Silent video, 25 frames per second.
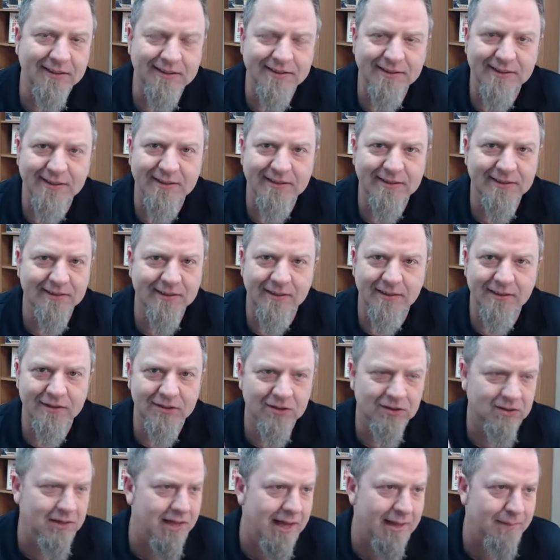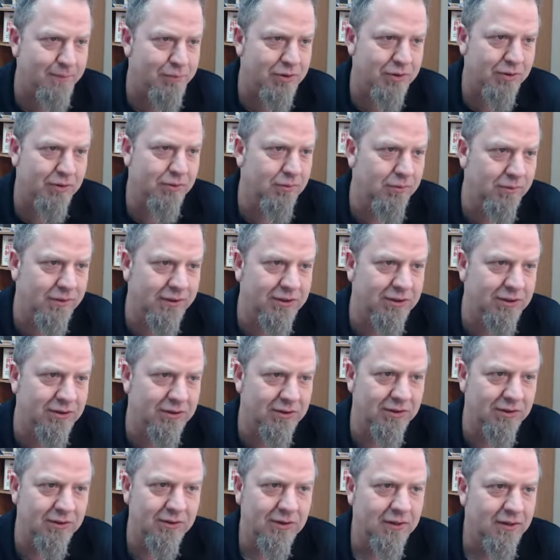season is absolutely
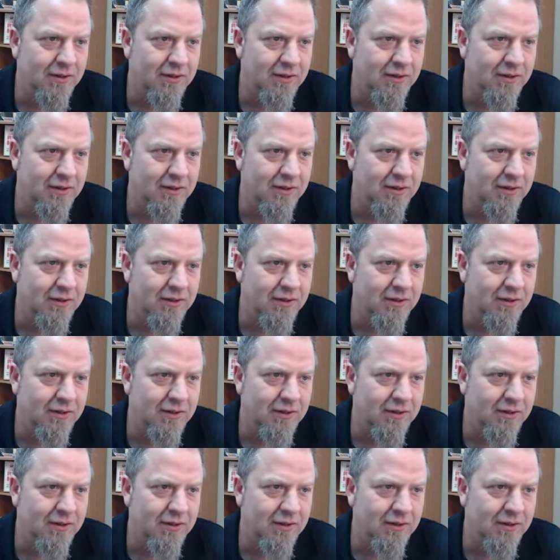just